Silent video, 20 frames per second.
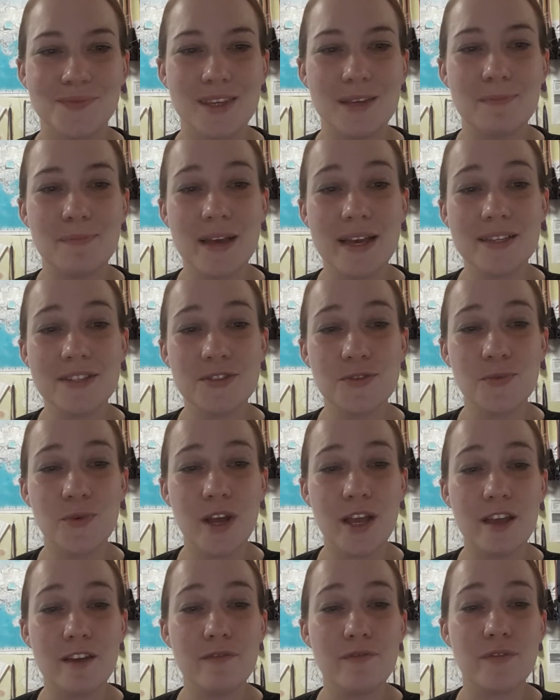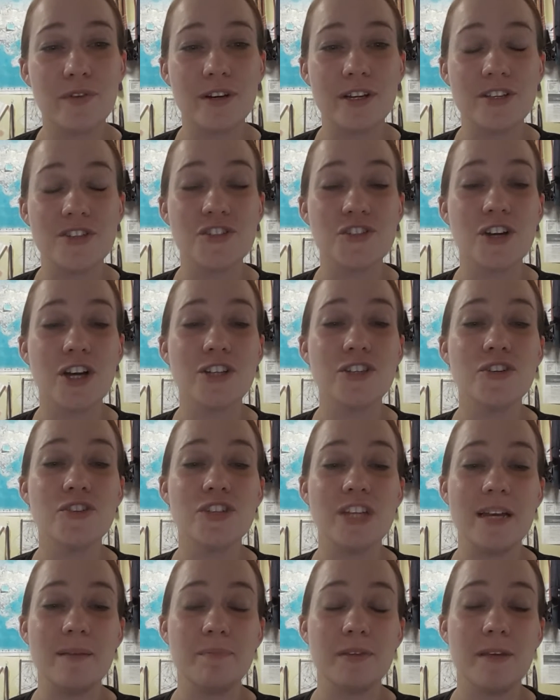The best way for an instructor
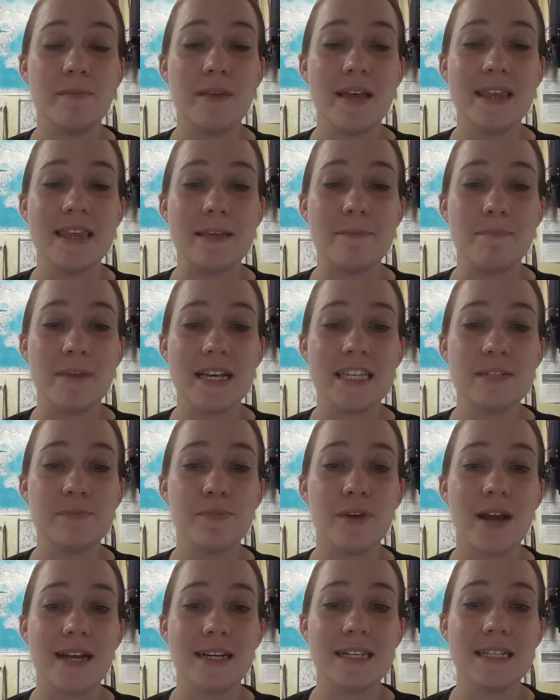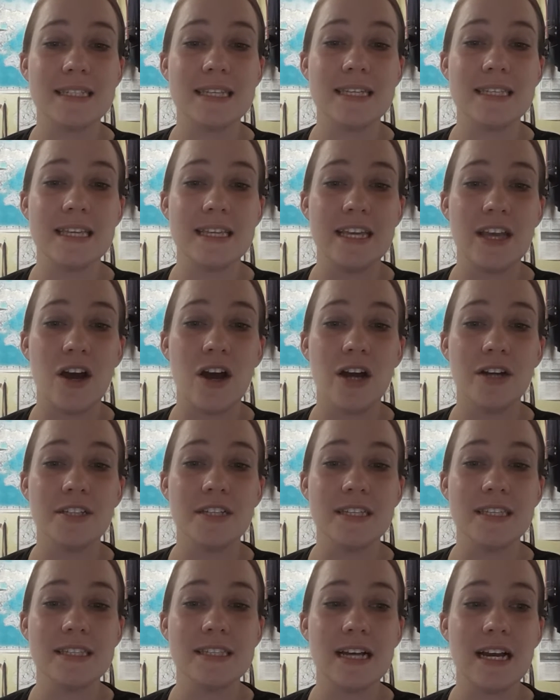to implement the best practices in the art
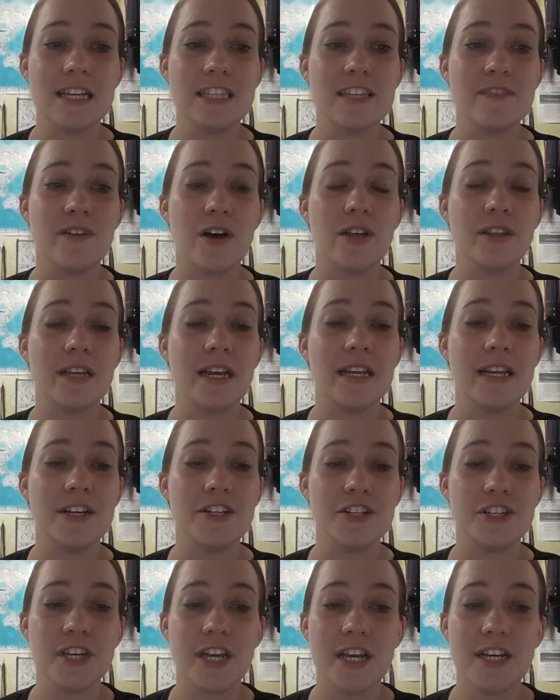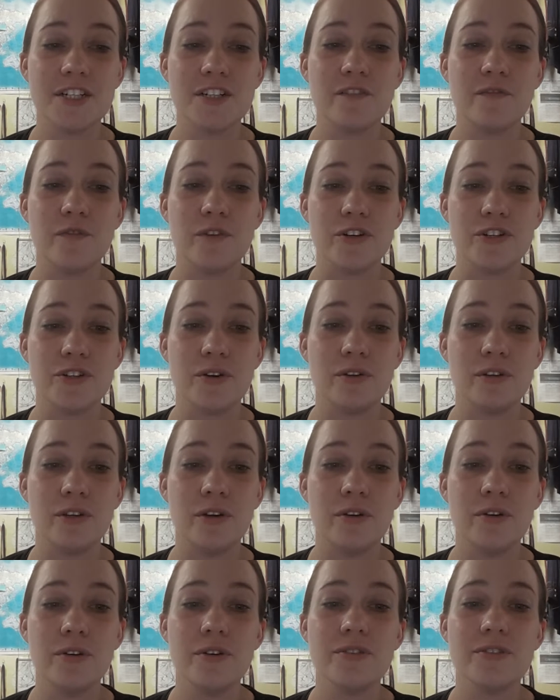and science of online education for adult
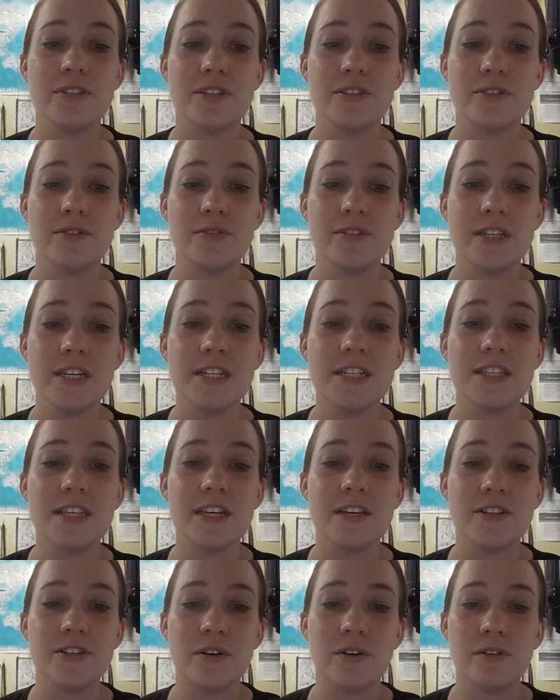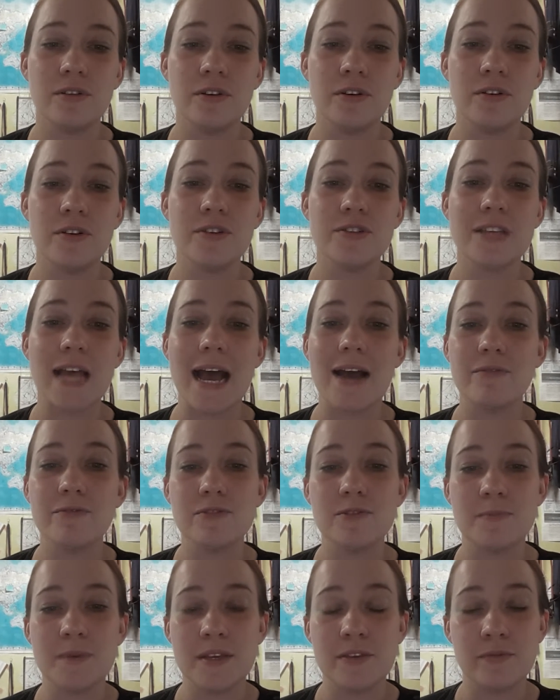learners is to teach the adult learners how
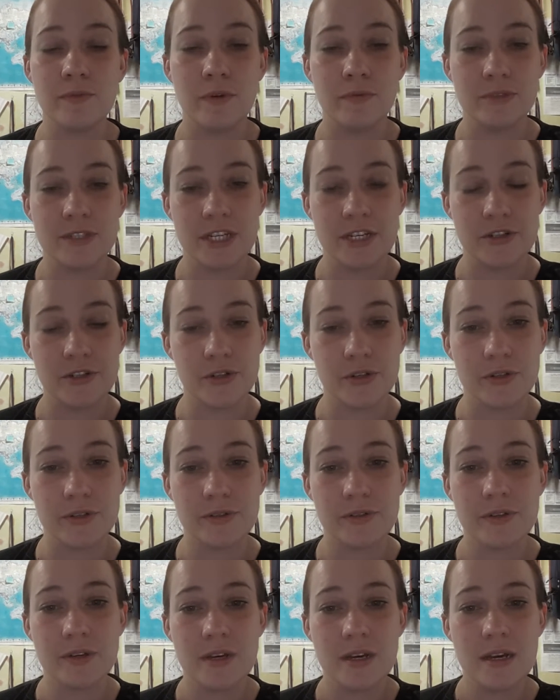to be their own teachers.